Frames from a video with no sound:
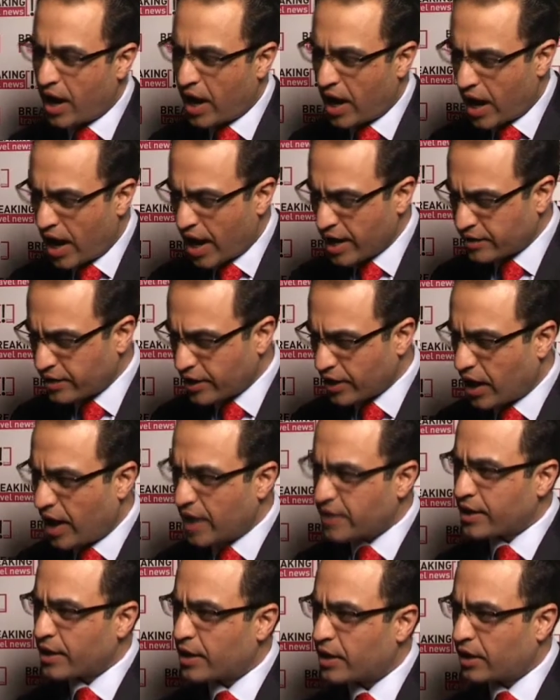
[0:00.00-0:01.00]
I
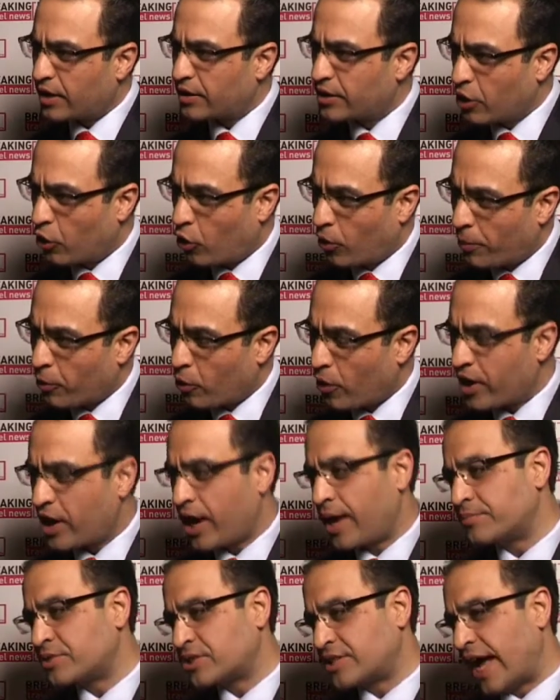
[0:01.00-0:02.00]
think the Oberoi
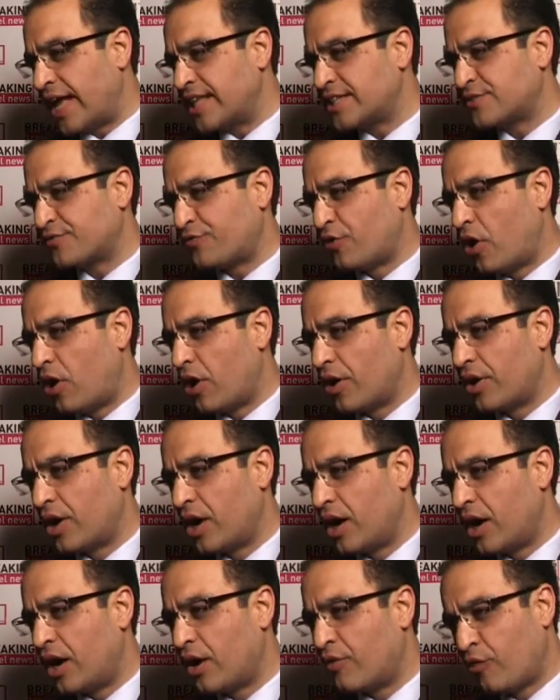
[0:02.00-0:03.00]
name stands
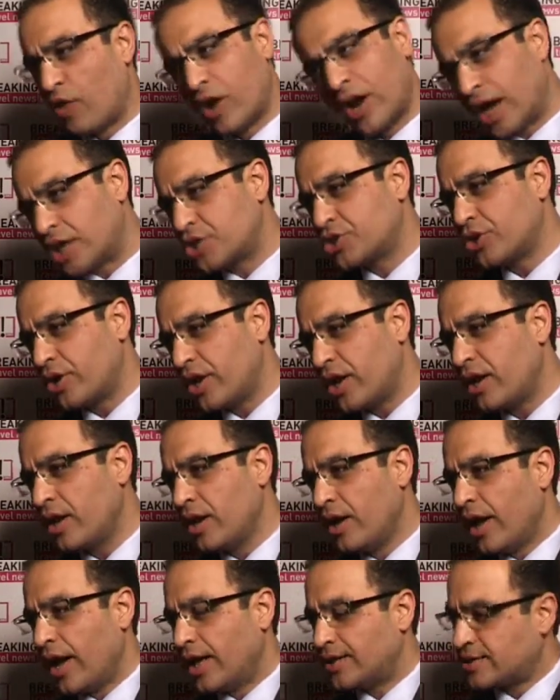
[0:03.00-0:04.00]
for luxury.
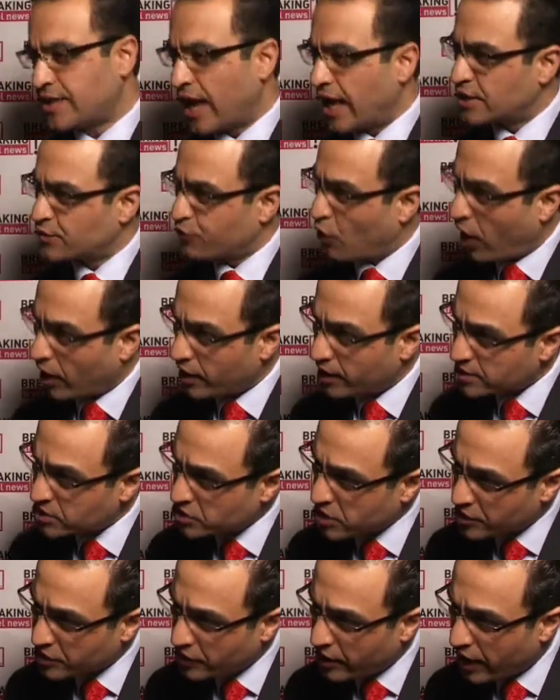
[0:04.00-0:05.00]
It stands for
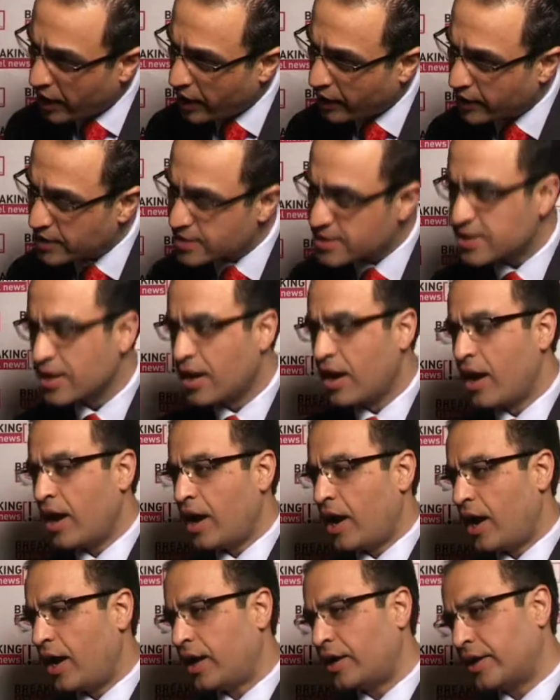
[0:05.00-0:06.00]
understated elegance.
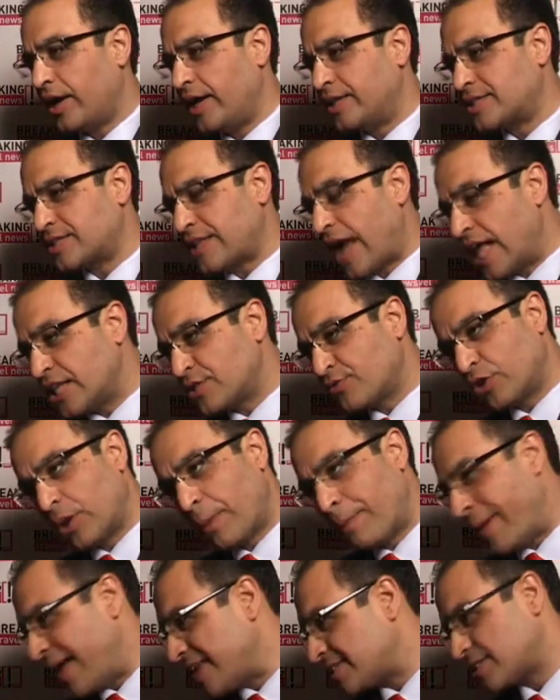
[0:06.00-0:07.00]
It stands for
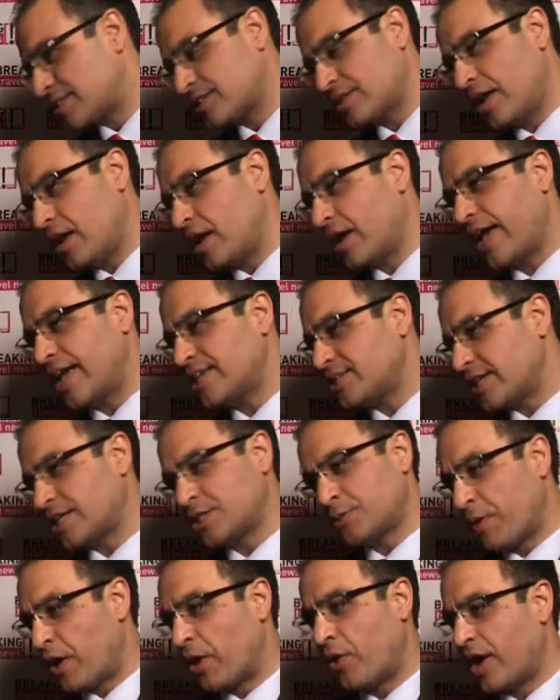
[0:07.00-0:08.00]
the best in a guest
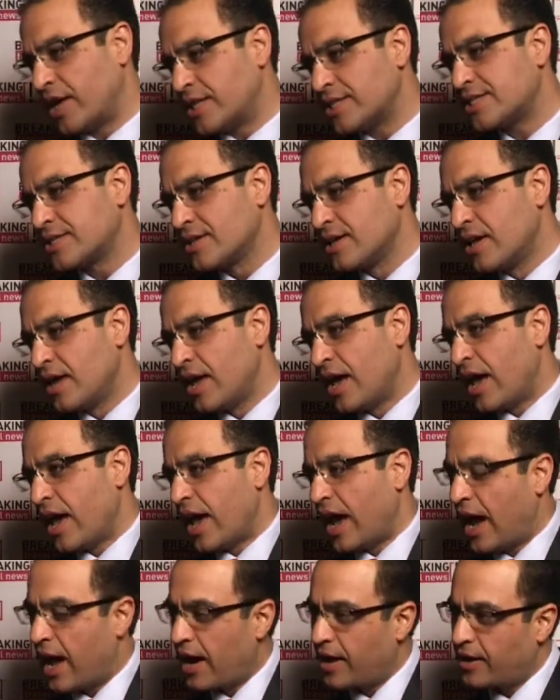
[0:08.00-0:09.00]
experience,
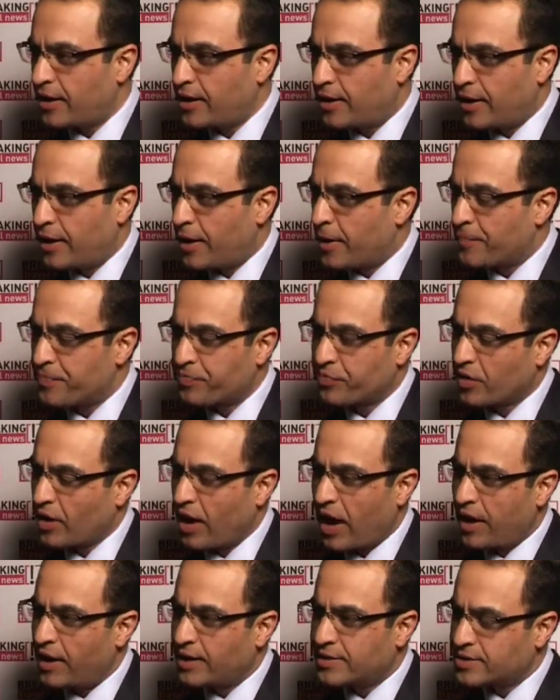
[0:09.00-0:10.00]

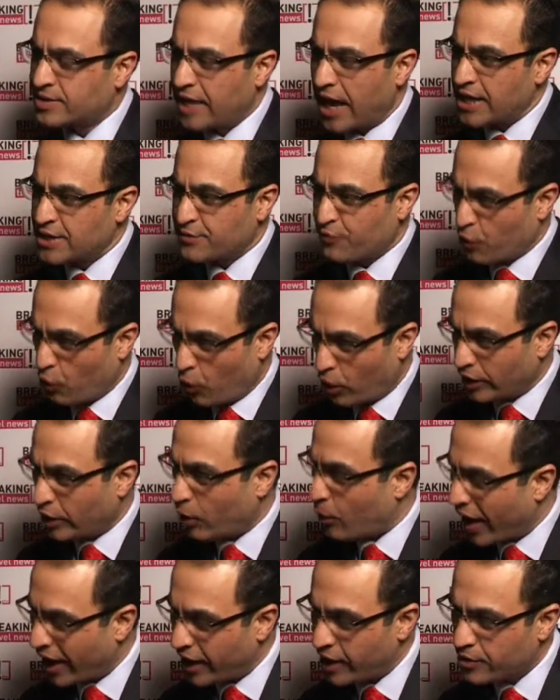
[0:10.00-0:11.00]
and it stands for all
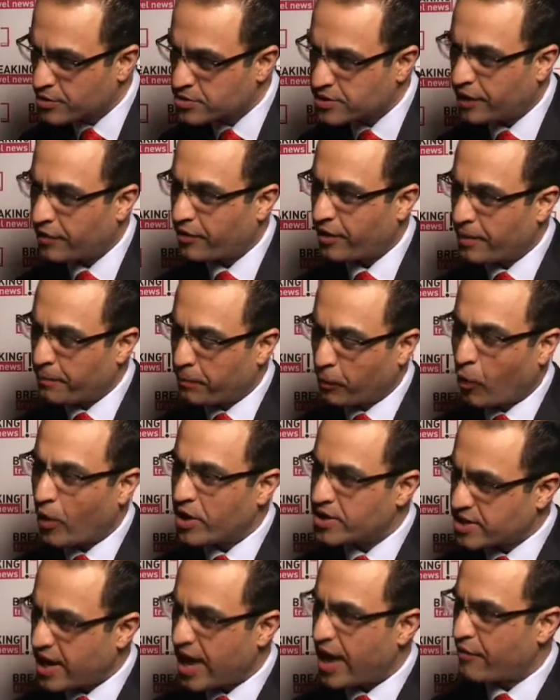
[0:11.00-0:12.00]
the values that our
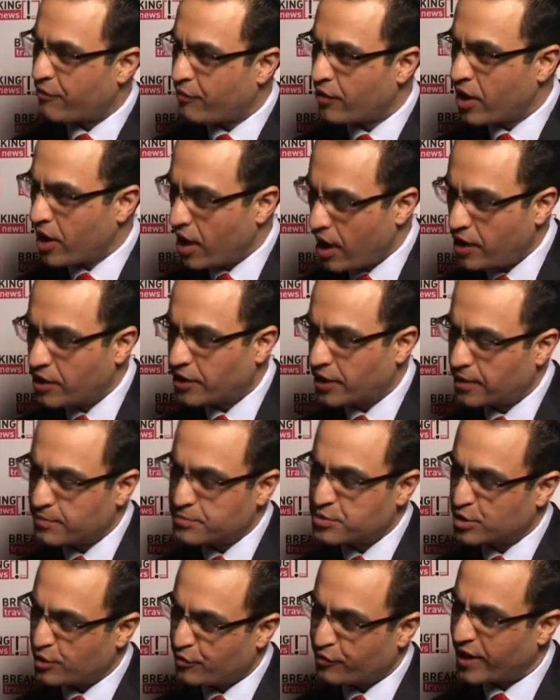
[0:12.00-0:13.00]
employees have in
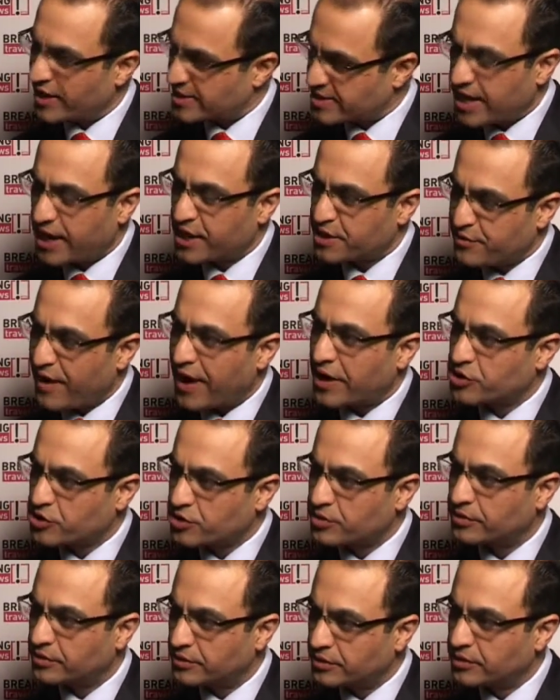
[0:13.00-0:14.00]
terms of guest
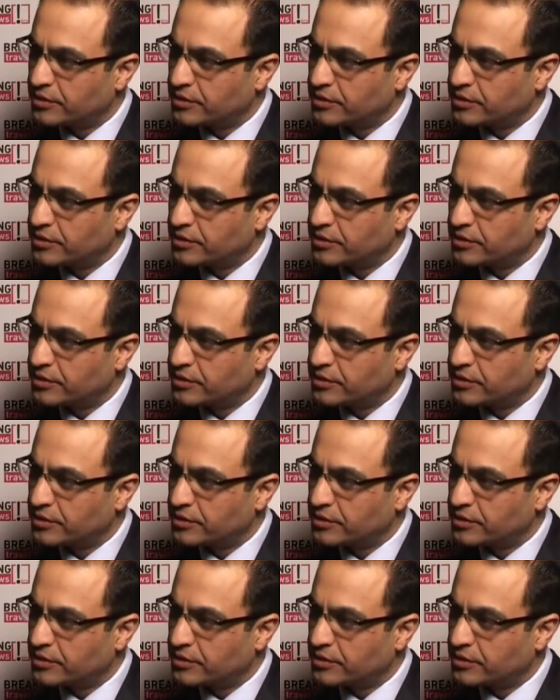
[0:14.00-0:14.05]
satisfaction.